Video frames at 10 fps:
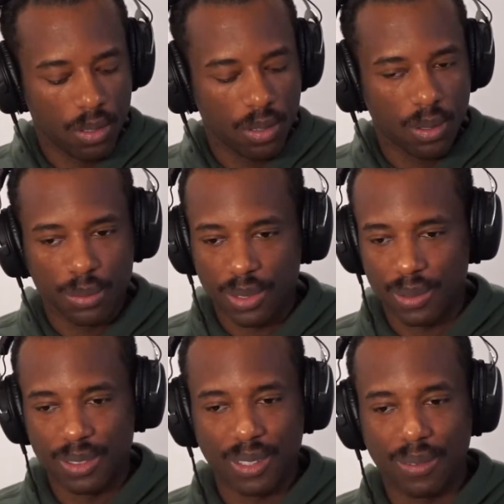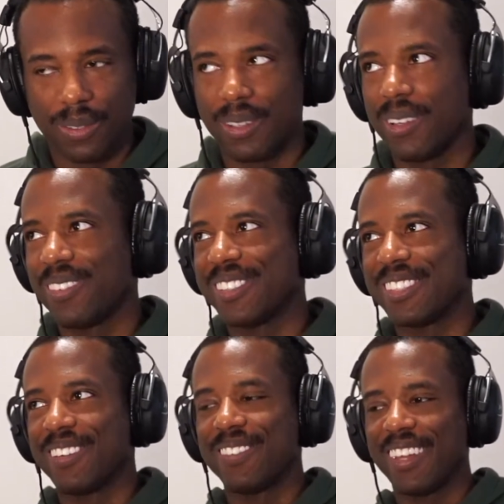I'm sorry, I'm trying to figure out what's
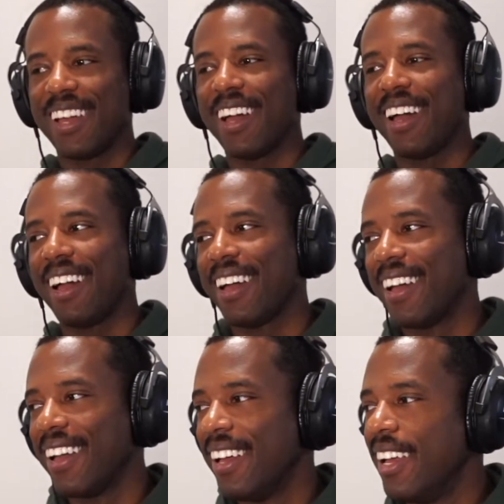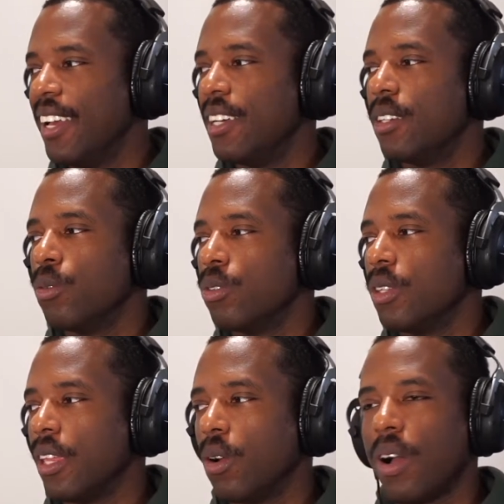up. They
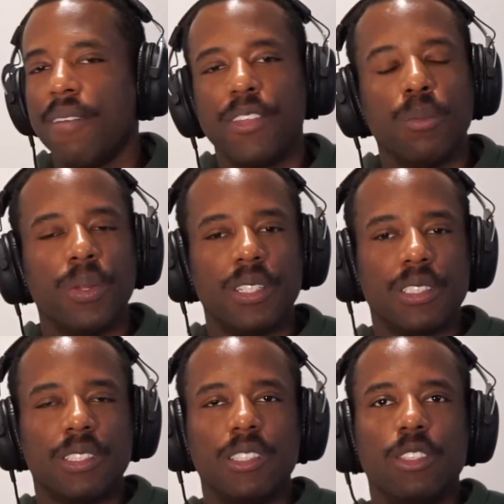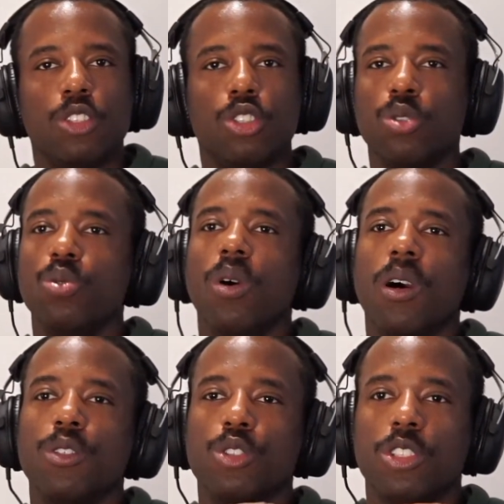don't have the ability to
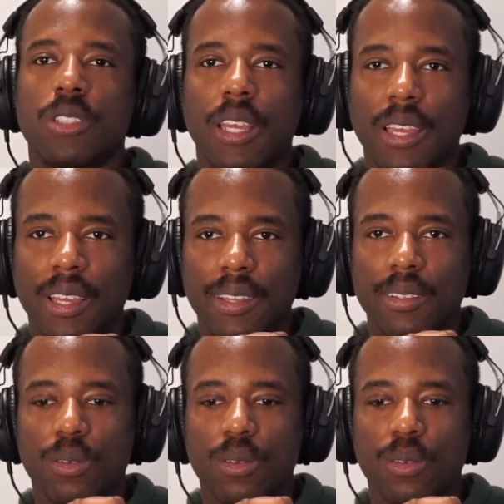understand